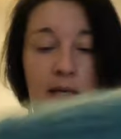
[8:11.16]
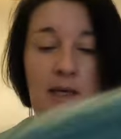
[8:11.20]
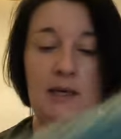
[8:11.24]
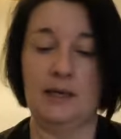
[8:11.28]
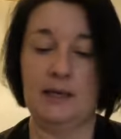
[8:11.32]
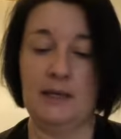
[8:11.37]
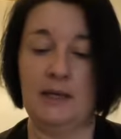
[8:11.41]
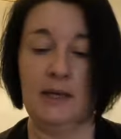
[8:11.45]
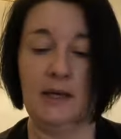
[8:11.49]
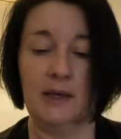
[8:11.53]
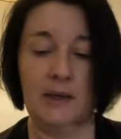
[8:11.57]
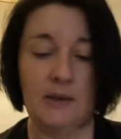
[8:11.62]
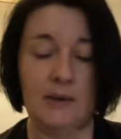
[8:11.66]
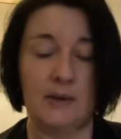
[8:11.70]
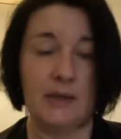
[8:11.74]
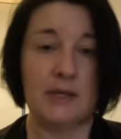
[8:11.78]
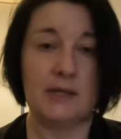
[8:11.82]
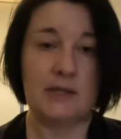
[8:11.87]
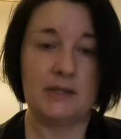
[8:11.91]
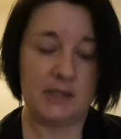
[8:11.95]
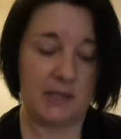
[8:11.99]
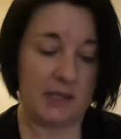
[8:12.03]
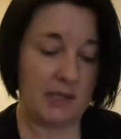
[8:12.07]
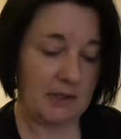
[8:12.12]
I know,
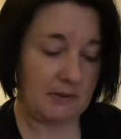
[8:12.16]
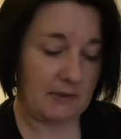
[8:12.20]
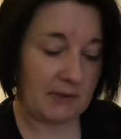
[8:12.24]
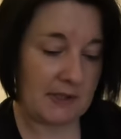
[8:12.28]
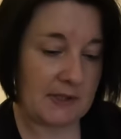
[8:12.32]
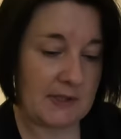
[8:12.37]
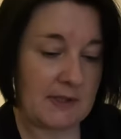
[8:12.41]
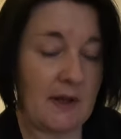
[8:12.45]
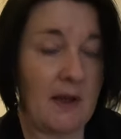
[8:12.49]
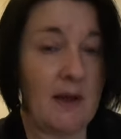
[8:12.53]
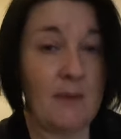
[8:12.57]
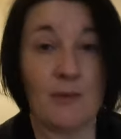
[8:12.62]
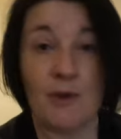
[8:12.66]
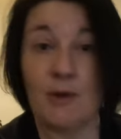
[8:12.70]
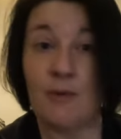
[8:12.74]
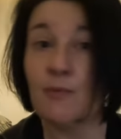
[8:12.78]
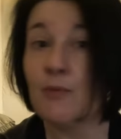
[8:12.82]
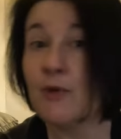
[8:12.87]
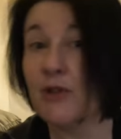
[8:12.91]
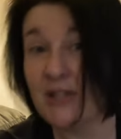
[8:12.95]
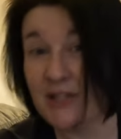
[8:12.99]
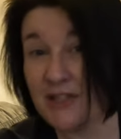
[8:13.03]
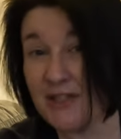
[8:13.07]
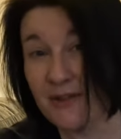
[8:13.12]
continue excitement,
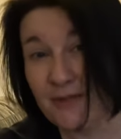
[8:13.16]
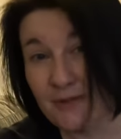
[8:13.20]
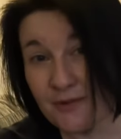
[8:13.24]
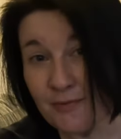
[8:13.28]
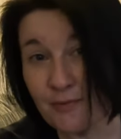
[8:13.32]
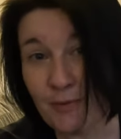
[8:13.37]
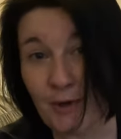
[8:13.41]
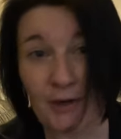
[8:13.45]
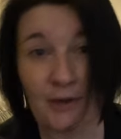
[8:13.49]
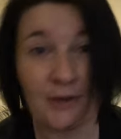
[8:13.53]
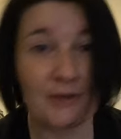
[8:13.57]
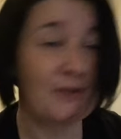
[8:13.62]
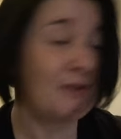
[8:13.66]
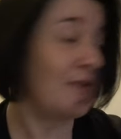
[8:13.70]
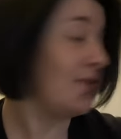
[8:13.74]
but the children broke a